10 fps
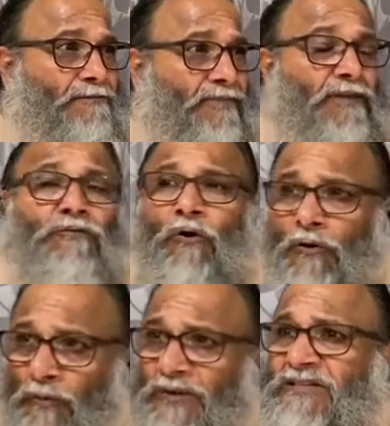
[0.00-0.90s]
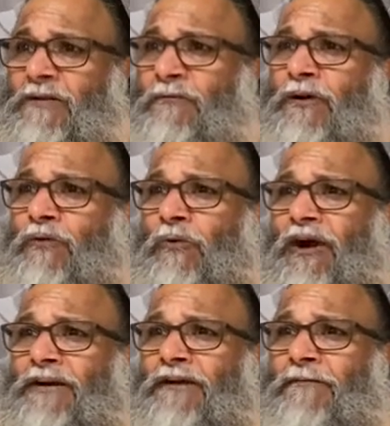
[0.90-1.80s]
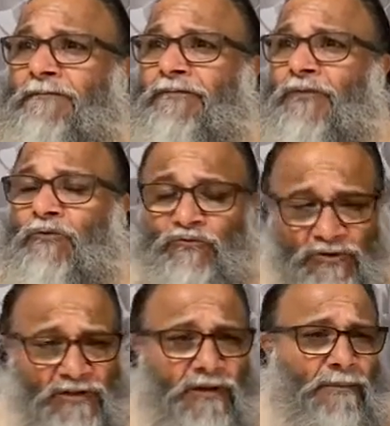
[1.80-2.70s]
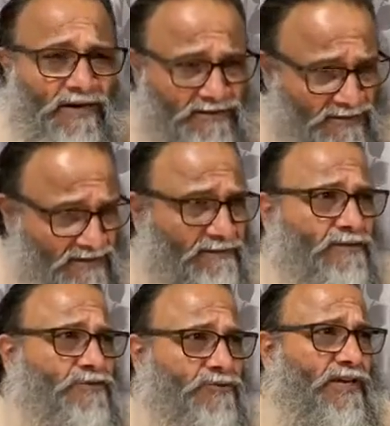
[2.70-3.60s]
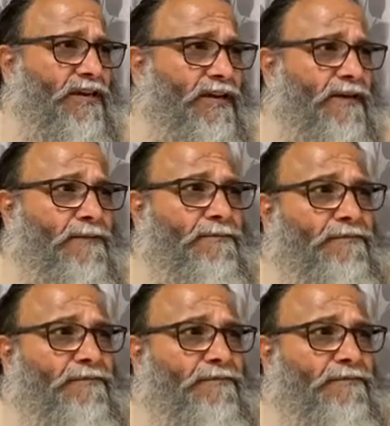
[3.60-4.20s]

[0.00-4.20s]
There's always someone to guide. You see the masters even today,